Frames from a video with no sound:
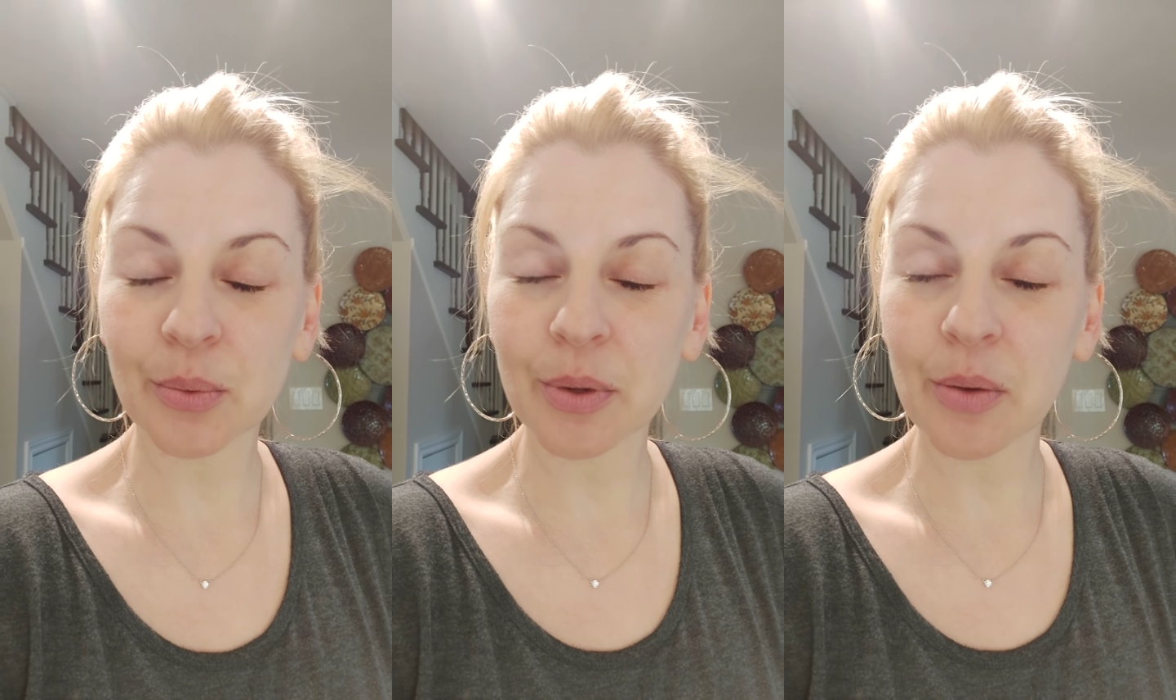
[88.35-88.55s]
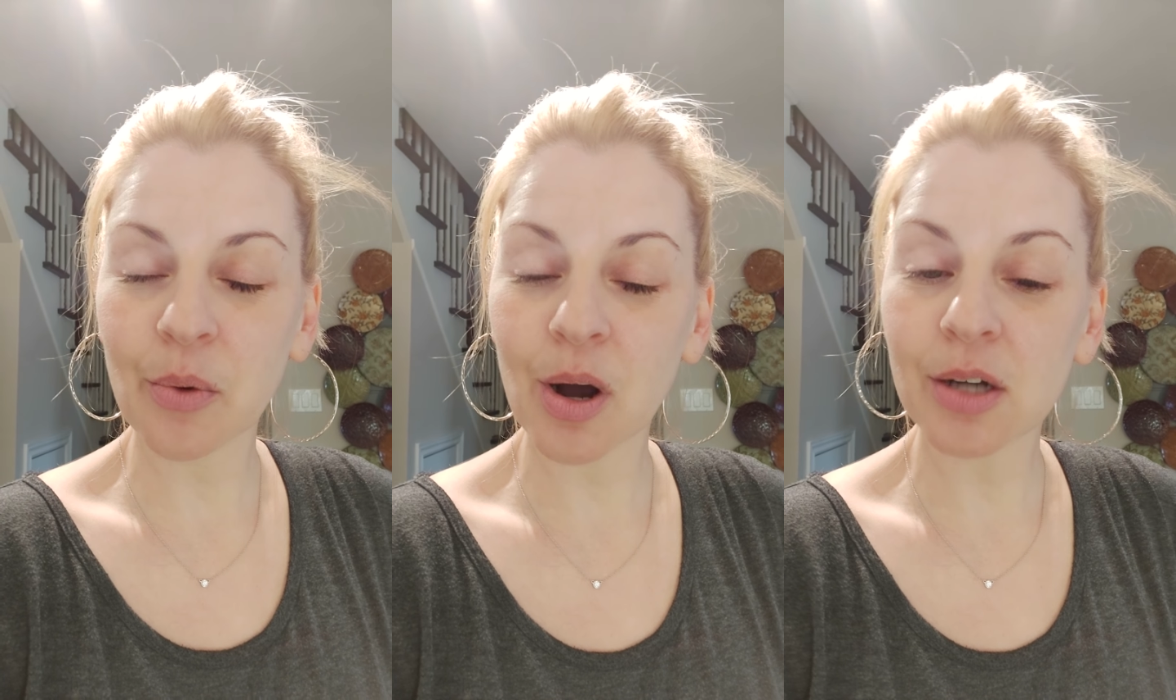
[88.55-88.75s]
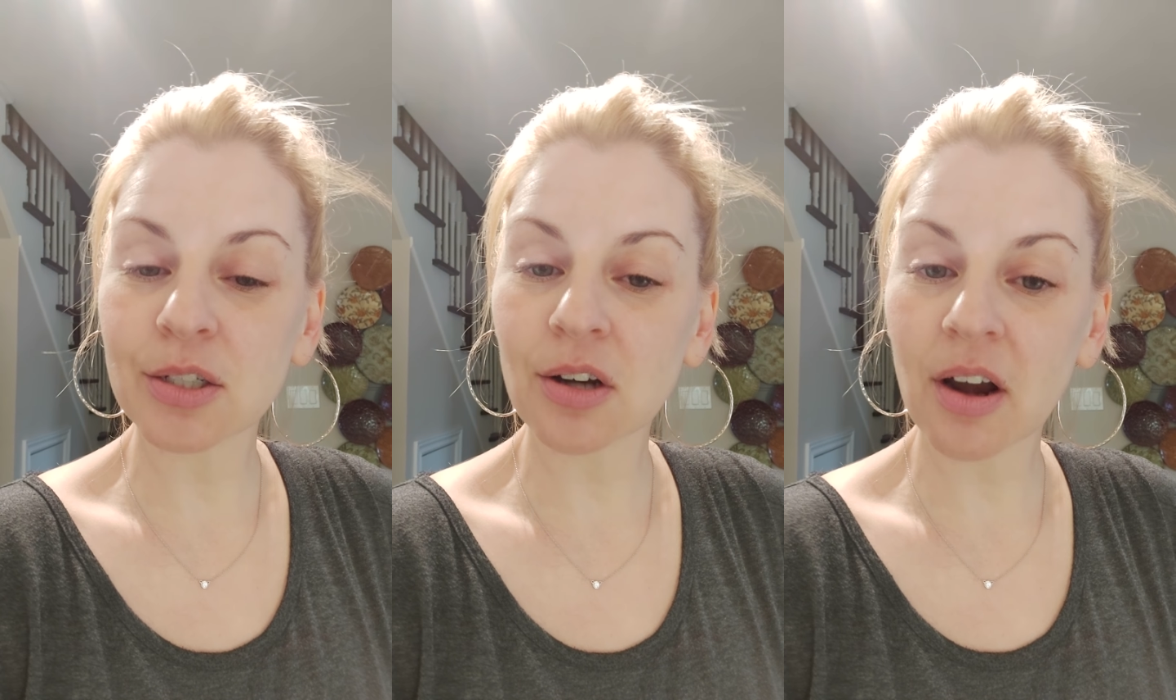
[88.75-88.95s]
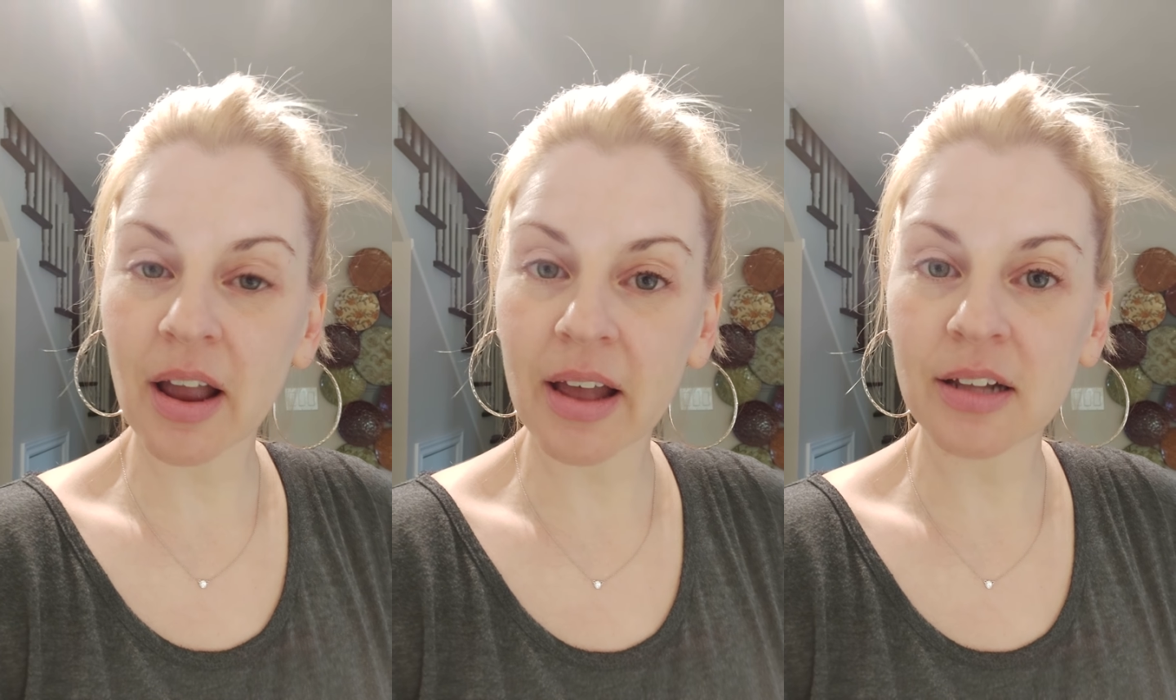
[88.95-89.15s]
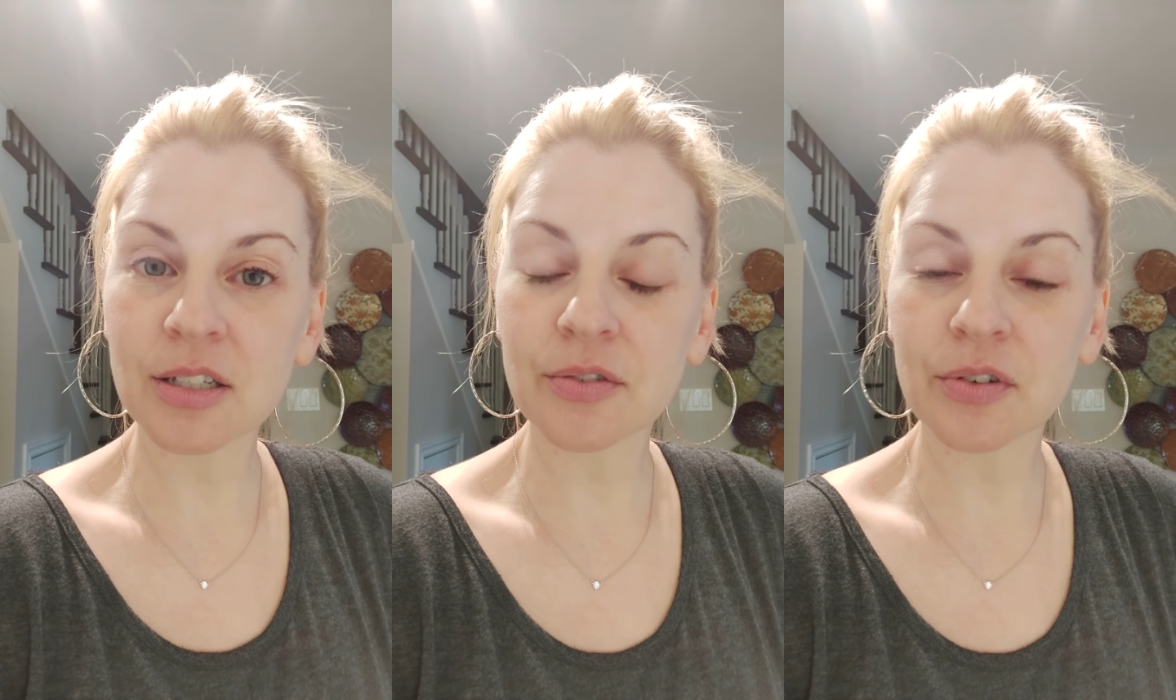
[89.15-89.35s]
we wash our
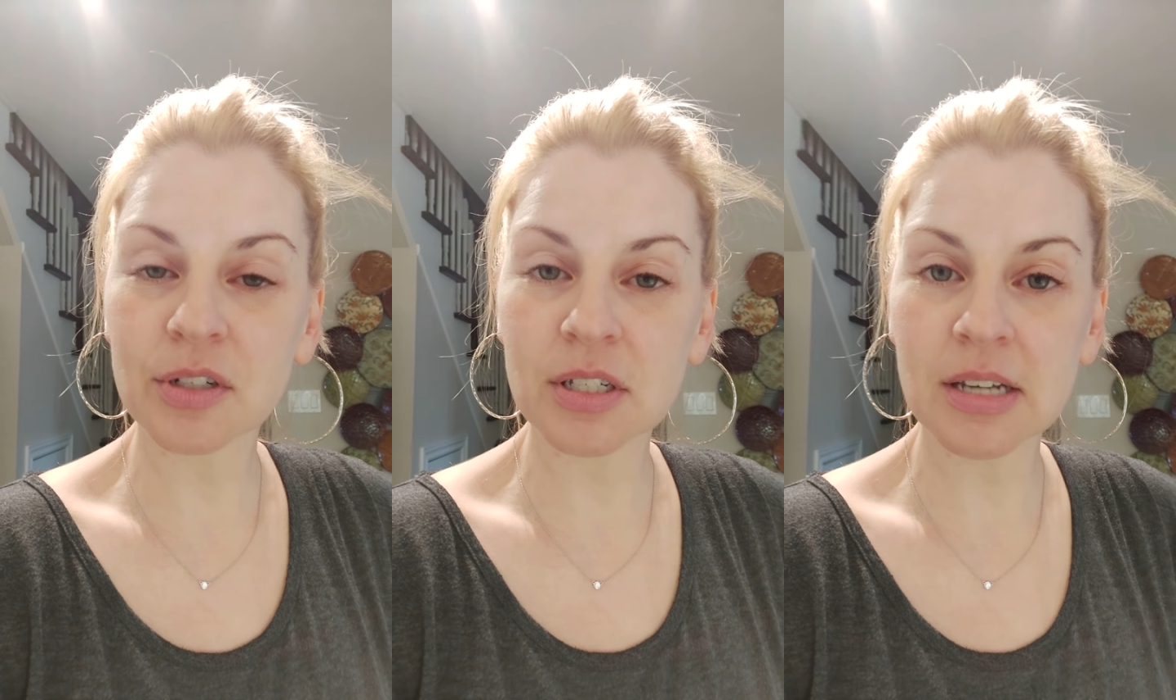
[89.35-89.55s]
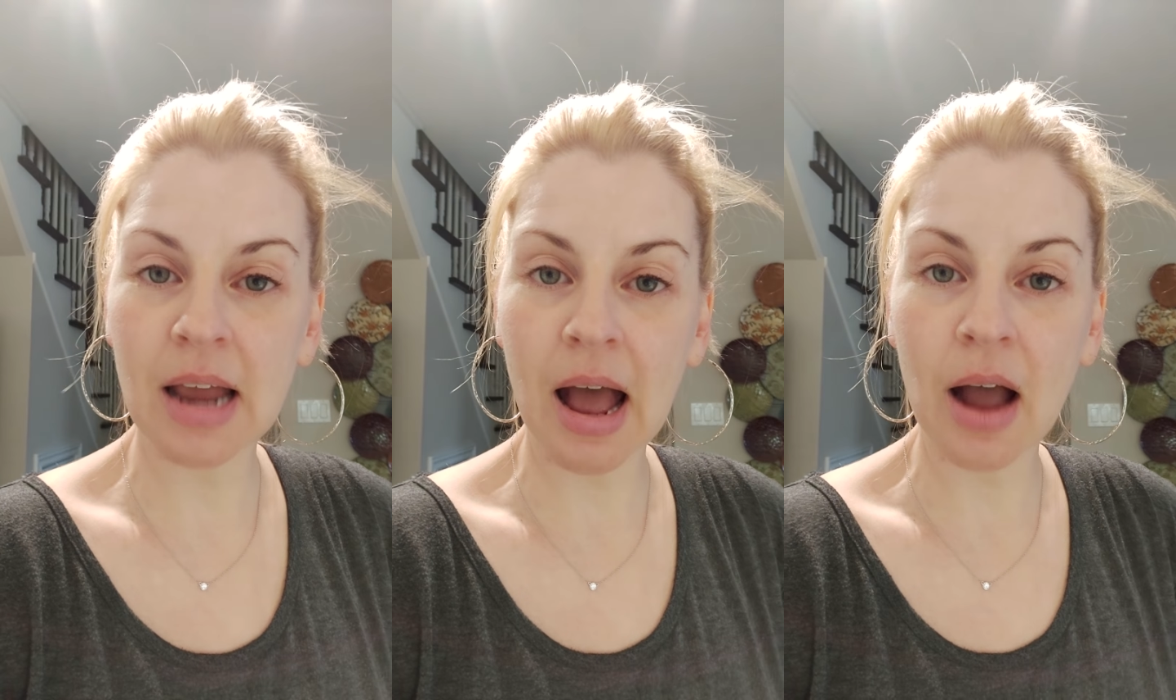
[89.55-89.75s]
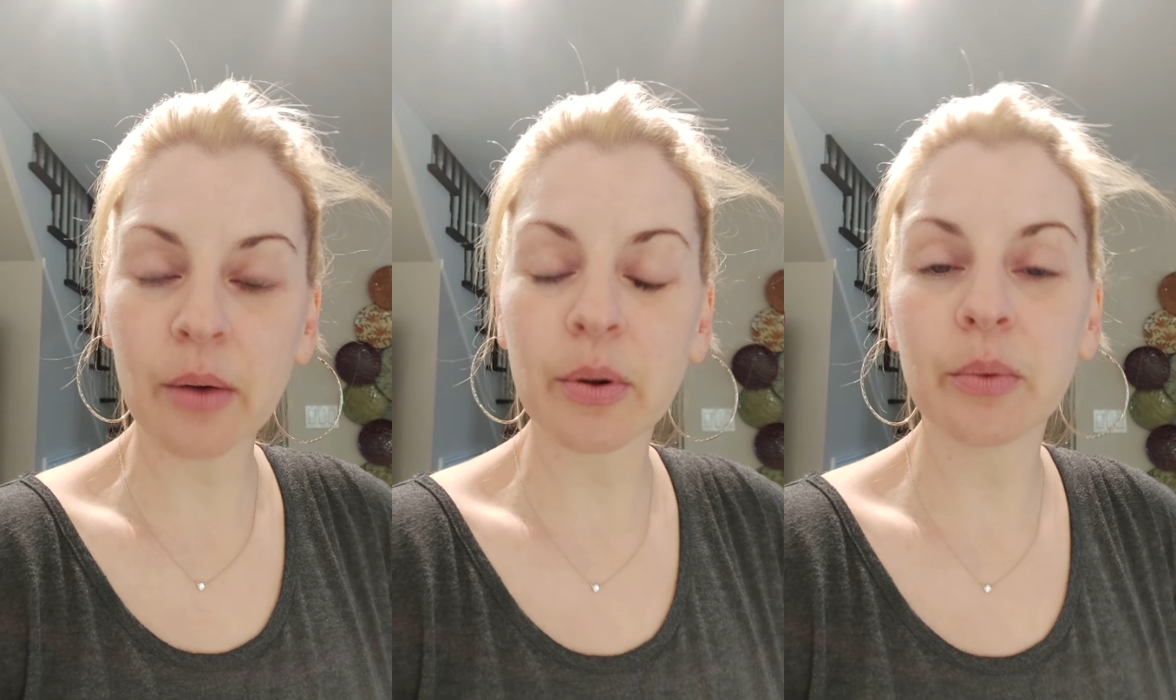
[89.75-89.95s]
hands for snack,